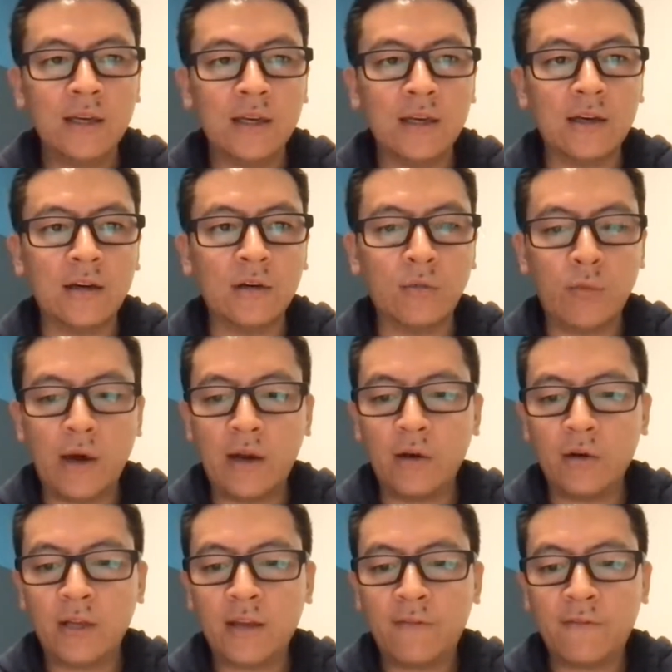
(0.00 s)
whether
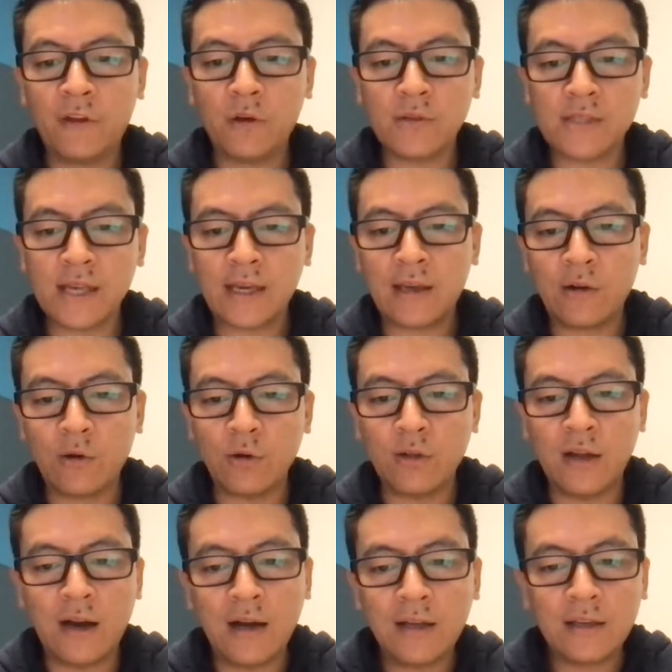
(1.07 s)
he feels like it or
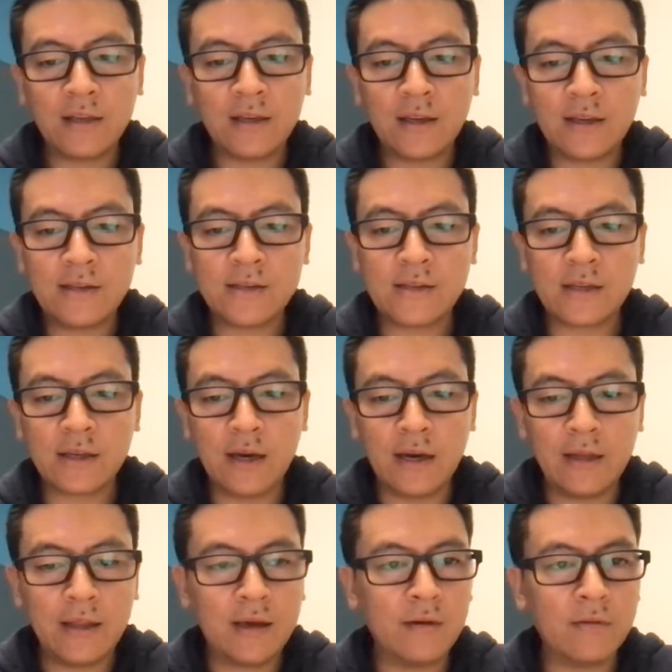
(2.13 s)
not, he's a guy
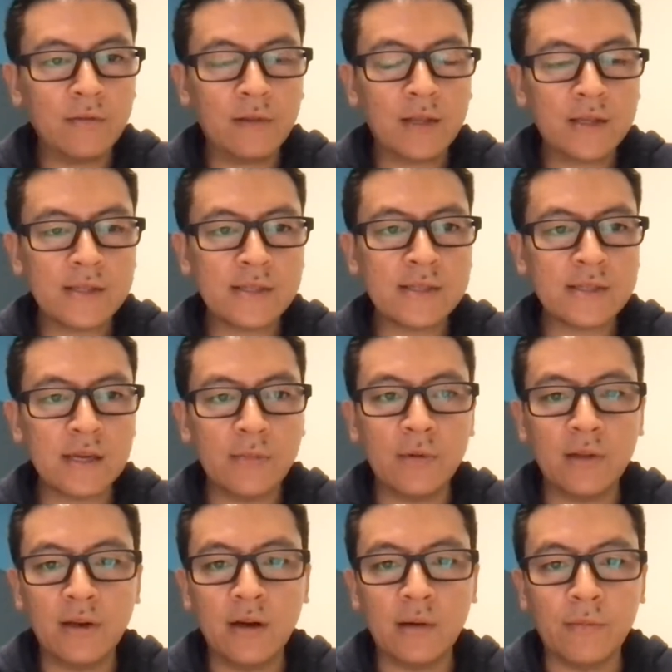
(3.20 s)
that needs to step it
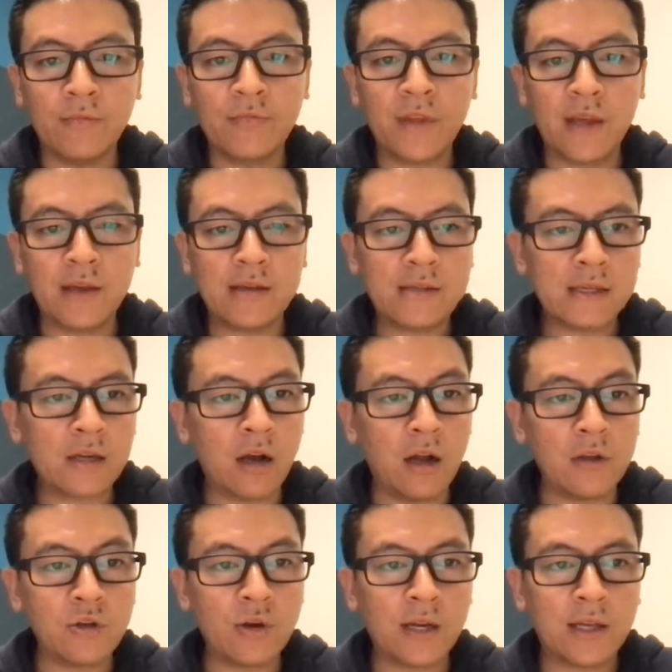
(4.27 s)
up. And it's a
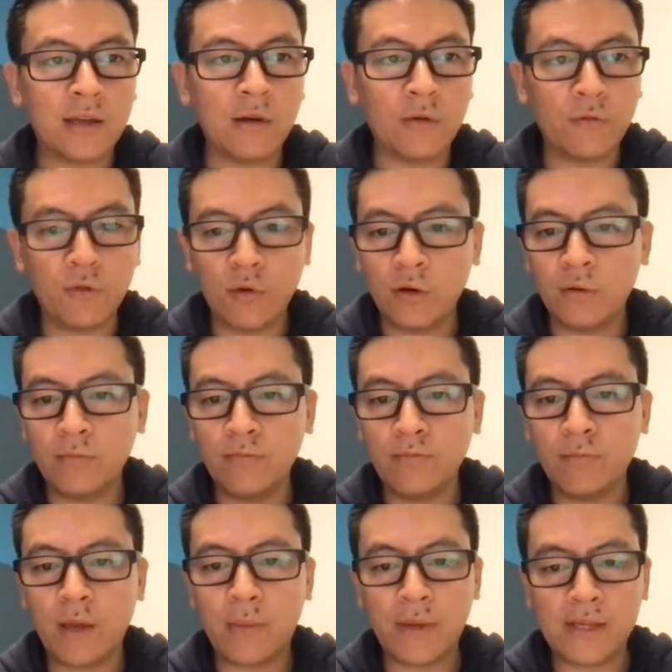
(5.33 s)
contract year for him.
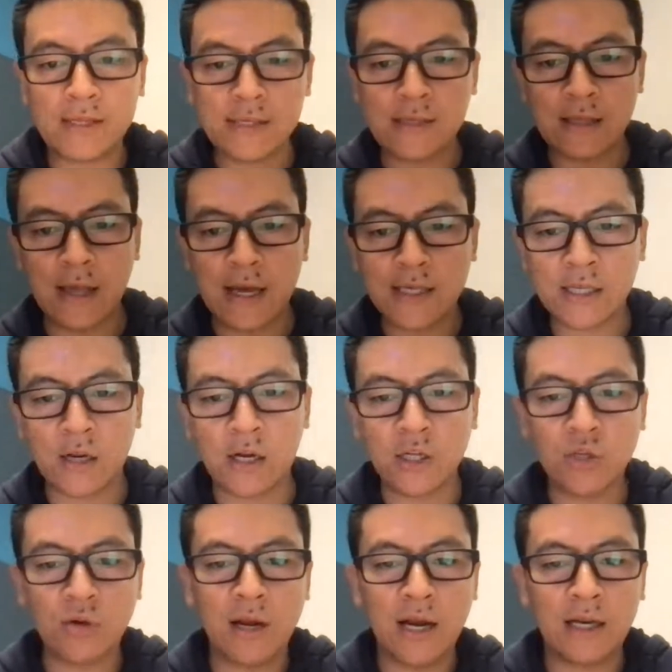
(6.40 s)
Maybe it's his last
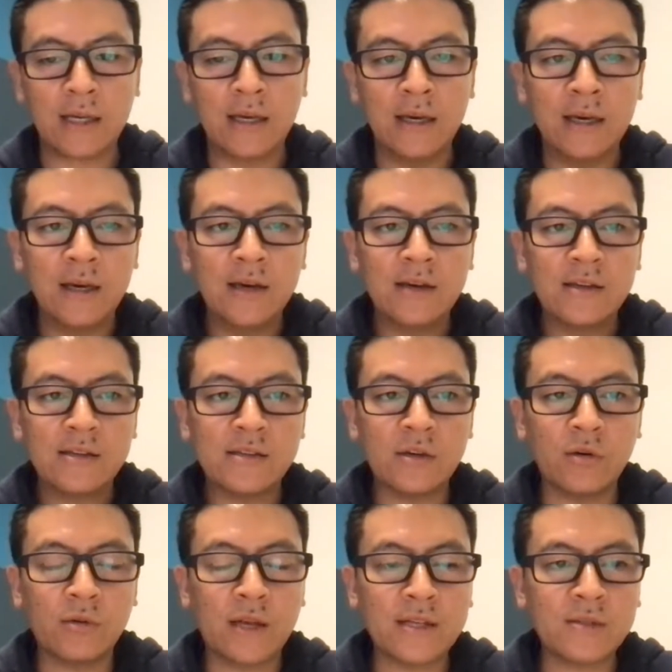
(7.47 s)
contract.
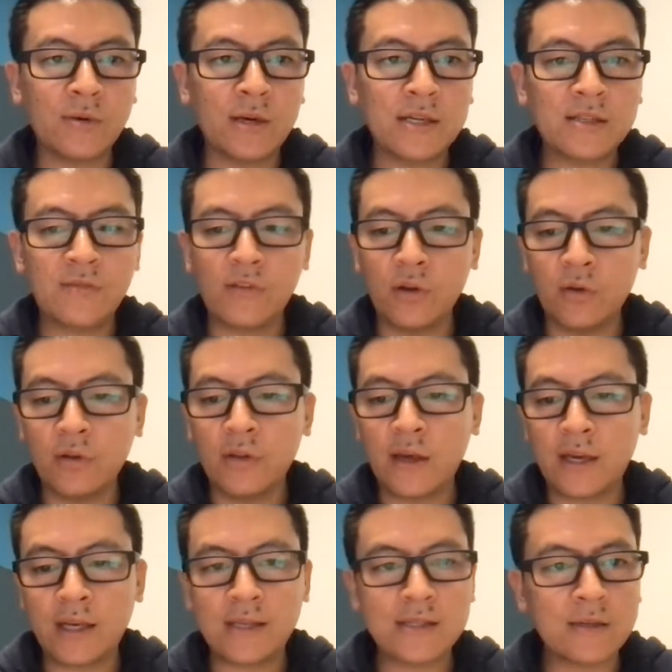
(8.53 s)
So that's why he's feeling like
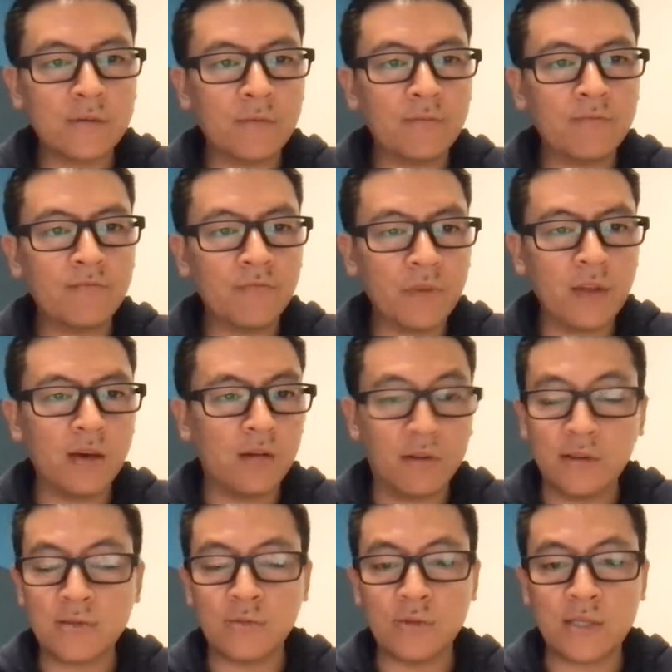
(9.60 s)
he's in
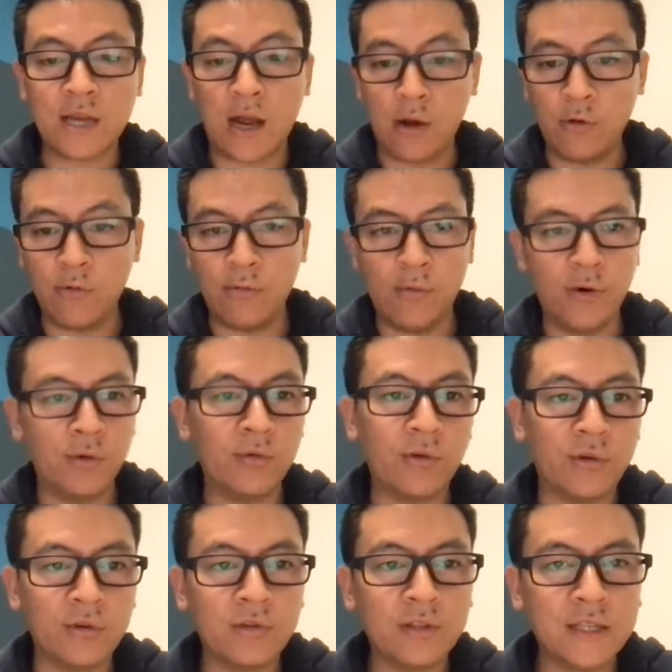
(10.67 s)
retirement mode
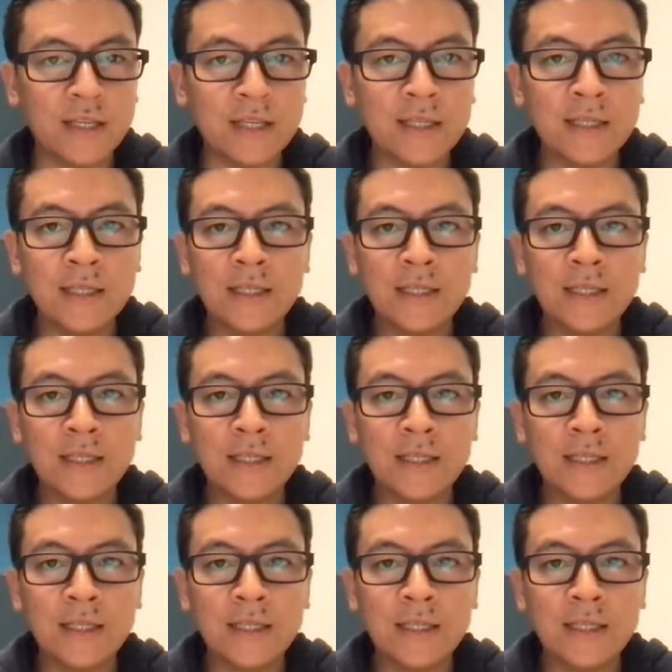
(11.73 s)
early.